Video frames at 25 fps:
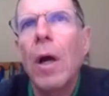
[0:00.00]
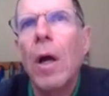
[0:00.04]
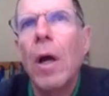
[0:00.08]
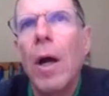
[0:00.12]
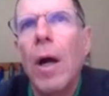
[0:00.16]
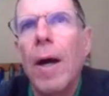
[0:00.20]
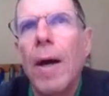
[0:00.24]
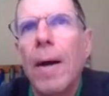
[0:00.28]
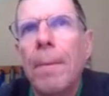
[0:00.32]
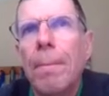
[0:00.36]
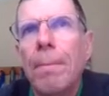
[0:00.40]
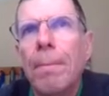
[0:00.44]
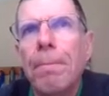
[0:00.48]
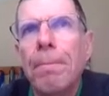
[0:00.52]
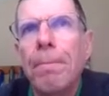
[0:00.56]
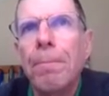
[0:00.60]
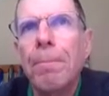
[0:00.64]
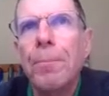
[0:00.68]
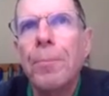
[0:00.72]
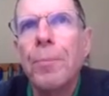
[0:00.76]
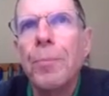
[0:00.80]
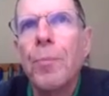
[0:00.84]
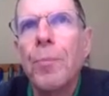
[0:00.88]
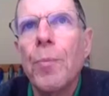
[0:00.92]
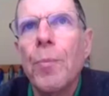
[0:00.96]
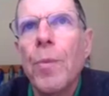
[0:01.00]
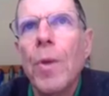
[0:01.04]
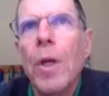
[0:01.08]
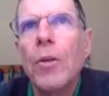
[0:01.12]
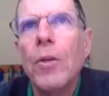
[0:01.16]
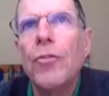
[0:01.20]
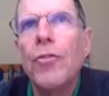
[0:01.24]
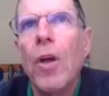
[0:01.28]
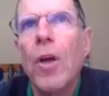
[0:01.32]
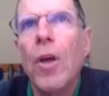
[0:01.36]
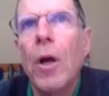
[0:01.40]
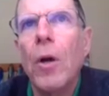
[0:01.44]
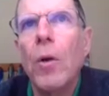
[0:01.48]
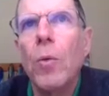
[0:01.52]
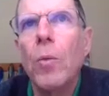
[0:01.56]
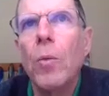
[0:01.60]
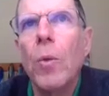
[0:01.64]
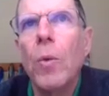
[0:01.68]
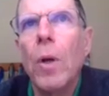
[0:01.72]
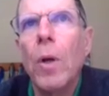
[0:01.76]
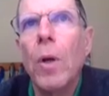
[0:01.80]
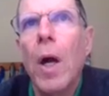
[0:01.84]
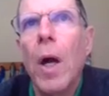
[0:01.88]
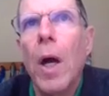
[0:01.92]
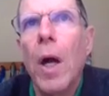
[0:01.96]

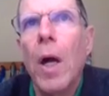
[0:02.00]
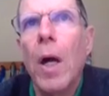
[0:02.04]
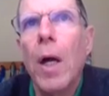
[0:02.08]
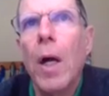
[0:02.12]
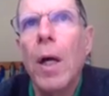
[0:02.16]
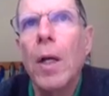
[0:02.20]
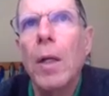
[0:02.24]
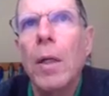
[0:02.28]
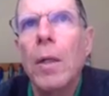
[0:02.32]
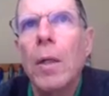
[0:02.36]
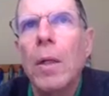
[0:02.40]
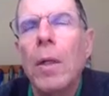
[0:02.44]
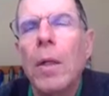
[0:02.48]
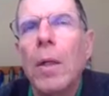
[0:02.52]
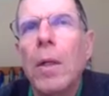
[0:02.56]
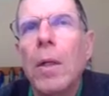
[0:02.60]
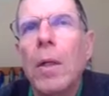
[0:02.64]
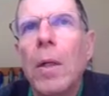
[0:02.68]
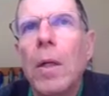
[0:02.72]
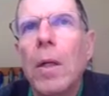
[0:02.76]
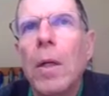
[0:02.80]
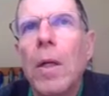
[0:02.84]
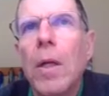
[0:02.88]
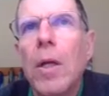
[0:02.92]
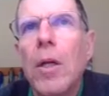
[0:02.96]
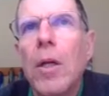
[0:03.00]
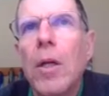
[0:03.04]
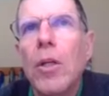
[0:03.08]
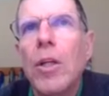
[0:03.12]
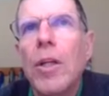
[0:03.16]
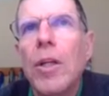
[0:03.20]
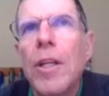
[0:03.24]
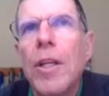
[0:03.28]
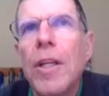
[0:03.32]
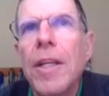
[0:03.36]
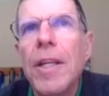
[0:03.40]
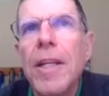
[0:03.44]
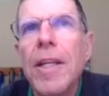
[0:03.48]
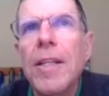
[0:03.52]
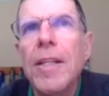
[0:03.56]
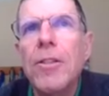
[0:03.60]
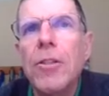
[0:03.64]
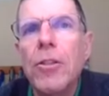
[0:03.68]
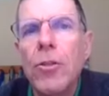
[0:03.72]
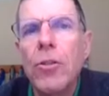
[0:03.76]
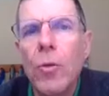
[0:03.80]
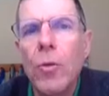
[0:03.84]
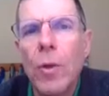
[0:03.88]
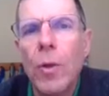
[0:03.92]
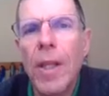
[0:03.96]
So need
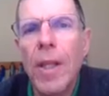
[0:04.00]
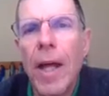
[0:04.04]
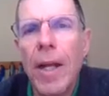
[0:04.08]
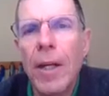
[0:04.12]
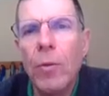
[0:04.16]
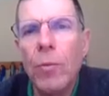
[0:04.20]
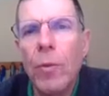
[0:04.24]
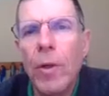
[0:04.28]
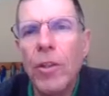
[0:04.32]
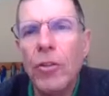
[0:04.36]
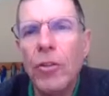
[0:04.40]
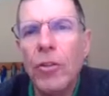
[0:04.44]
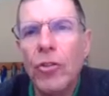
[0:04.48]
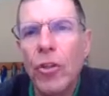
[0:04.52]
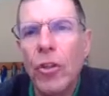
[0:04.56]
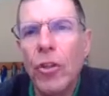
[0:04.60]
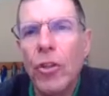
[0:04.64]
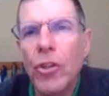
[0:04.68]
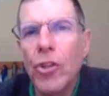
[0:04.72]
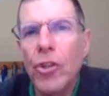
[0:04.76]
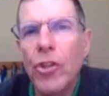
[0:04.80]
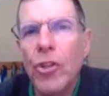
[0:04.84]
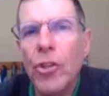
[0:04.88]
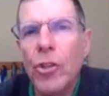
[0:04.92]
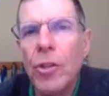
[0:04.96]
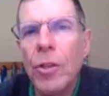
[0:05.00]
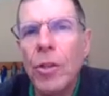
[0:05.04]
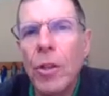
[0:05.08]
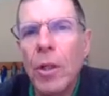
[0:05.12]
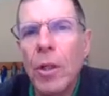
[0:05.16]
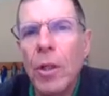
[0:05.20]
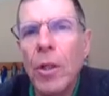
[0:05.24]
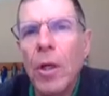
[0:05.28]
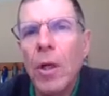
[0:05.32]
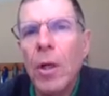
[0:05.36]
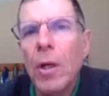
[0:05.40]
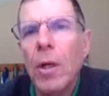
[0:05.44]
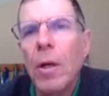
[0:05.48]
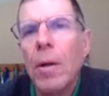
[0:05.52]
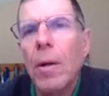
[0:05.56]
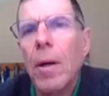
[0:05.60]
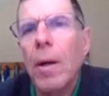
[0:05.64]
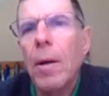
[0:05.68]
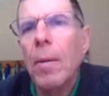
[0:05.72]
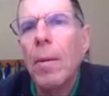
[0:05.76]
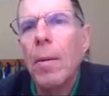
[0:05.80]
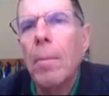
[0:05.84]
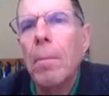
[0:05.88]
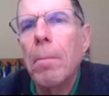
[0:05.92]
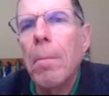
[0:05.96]
to do a lot of research.
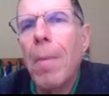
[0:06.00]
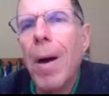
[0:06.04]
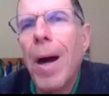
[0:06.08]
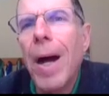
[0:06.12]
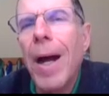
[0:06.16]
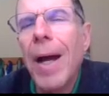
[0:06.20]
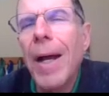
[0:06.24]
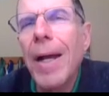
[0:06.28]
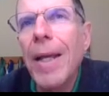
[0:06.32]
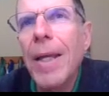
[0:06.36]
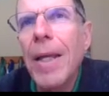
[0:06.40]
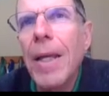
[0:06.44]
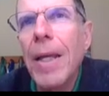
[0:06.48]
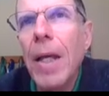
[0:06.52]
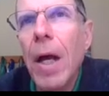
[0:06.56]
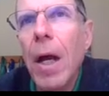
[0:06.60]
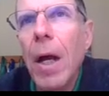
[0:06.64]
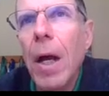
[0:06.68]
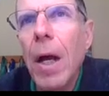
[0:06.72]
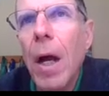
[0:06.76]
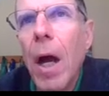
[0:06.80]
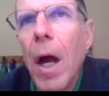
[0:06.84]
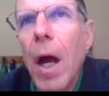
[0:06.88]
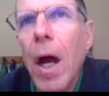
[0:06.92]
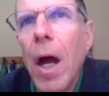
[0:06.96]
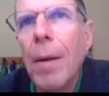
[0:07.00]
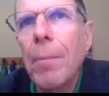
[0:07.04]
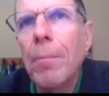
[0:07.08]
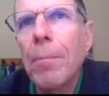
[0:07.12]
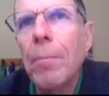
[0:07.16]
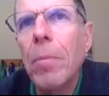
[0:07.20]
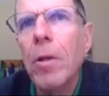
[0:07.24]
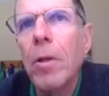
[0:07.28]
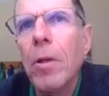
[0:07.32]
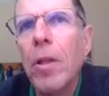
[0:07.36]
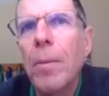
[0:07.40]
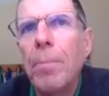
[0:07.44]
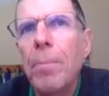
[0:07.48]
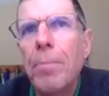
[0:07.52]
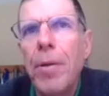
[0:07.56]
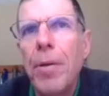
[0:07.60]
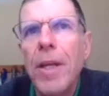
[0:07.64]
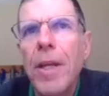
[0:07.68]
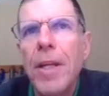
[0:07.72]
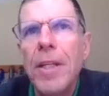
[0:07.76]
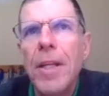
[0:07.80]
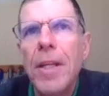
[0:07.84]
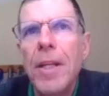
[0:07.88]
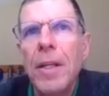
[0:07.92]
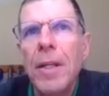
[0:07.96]
My humble
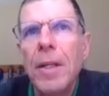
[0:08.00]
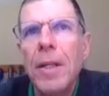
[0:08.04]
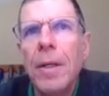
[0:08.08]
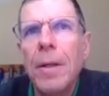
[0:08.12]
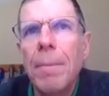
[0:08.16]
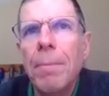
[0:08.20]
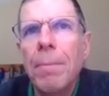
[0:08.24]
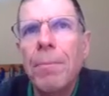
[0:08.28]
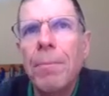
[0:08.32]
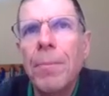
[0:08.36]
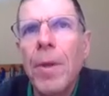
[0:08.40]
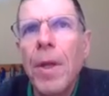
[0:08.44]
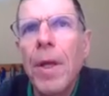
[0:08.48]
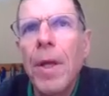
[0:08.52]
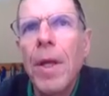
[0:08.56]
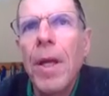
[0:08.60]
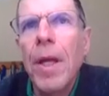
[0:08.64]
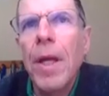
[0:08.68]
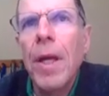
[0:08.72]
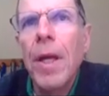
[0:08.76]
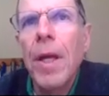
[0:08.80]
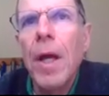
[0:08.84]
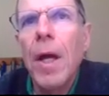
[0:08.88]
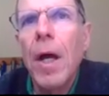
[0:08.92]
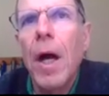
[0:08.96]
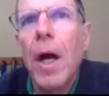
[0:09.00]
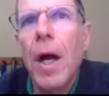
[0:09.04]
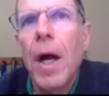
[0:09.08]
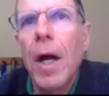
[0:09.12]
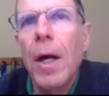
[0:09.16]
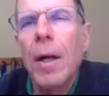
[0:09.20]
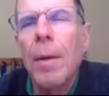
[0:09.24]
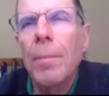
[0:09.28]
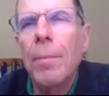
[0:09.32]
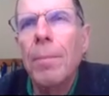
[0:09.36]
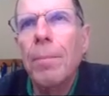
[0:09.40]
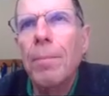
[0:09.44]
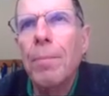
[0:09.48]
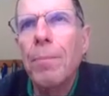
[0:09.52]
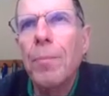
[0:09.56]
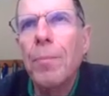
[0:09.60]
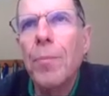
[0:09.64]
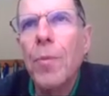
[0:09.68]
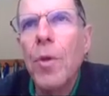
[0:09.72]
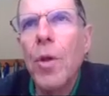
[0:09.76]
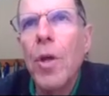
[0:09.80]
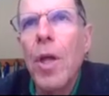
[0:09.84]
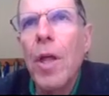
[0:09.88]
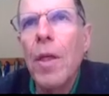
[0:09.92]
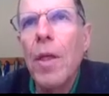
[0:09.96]
opinion,
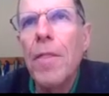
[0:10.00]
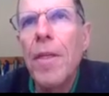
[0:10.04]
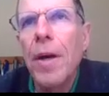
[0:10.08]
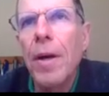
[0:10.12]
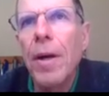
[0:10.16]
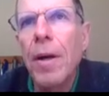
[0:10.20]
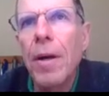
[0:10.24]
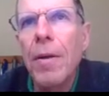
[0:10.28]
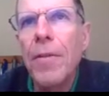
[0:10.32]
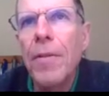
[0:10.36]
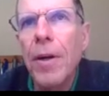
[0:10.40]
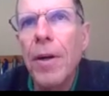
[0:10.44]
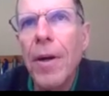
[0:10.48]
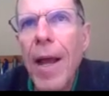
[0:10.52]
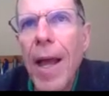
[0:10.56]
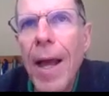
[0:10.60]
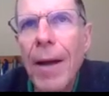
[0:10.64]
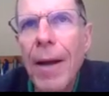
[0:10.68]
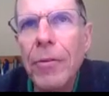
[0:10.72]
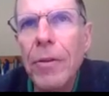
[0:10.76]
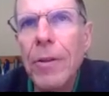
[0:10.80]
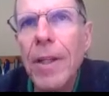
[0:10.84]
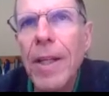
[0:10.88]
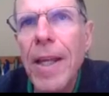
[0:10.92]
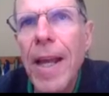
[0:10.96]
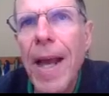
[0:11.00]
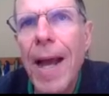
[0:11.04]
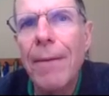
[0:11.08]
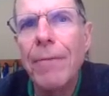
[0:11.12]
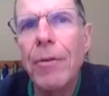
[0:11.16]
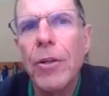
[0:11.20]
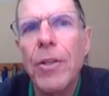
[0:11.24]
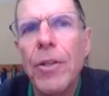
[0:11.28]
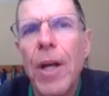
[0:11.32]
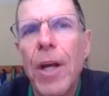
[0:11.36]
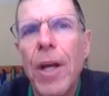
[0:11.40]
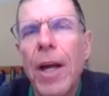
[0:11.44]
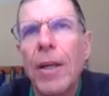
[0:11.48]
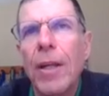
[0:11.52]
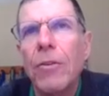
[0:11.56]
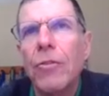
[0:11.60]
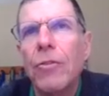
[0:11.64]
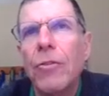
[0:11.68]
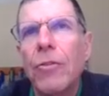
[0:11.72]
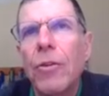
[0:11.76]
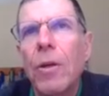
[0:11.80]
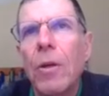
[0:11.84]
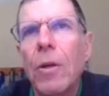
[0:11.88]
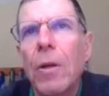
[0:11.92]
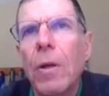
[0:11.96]
they're heavily
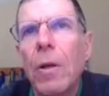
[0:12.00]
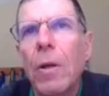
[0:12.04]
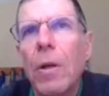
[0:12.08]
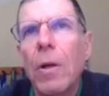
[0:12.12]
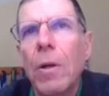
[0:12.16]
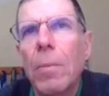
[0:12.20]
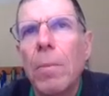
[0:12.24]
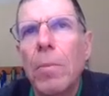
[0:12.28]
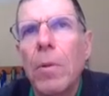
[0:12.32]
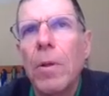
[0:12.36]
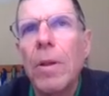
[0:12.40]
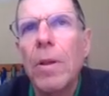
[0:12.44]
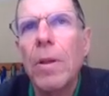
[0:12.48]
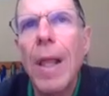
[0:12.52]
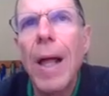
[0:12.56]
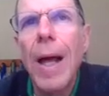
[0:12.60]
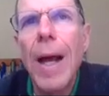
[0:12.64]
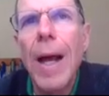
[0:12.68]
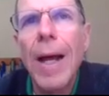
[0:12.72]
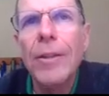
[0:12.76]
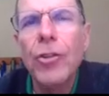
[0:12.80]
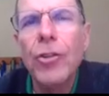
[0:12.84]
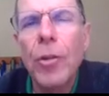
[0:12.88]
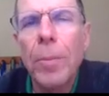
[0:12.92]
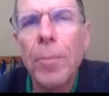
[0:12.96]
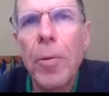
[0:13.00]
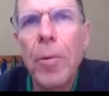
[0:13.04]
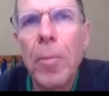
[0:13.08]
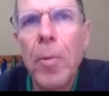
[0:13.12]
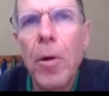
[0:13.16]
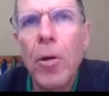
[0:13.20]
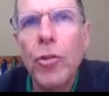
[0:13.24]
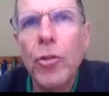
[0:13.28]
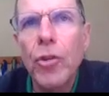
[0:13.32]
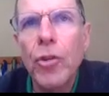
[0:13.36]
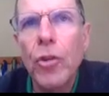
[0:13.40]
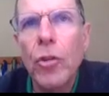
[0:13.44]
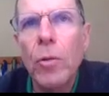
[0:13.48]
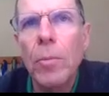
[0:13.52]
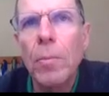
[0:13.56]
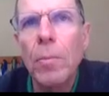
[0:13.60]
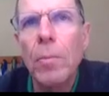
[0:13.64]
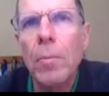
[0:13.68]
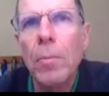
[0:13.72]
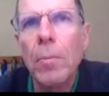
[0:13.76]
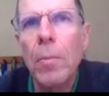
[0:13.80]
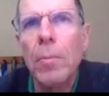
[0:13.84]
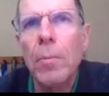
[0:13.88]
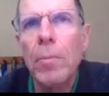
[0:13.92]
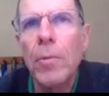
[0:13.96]
advertised. Lots of
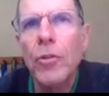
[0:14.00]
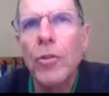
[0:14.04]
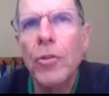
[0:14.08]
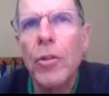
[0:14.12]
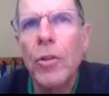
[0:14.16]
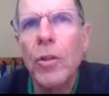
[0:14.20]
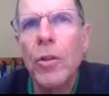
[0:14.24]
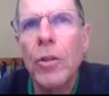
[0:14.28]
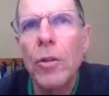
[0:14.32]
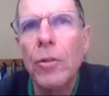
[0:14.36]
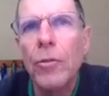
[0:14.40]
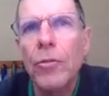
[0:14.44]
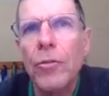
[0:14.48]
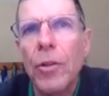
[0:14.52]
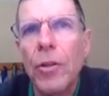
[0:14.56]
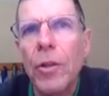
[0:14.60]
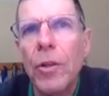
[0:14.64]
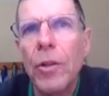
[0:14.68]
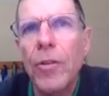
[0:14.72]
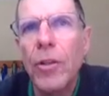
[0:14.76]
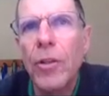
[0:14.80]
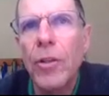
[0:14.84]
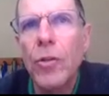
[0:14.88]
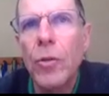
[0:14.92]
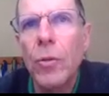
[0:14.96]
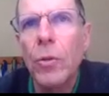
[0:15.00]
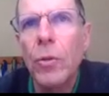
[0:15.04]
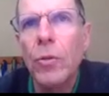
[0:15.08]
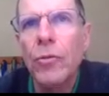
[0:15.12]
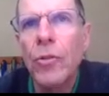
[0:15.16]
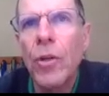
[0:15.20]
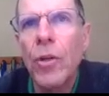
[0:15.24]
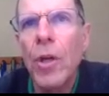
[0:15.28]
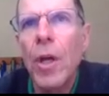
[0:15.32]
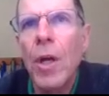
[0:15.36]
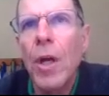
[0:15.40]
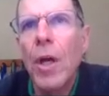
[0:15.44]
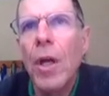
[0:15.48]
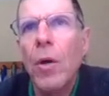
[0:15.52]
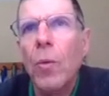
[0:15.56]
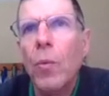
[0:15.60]
promotional materials individuals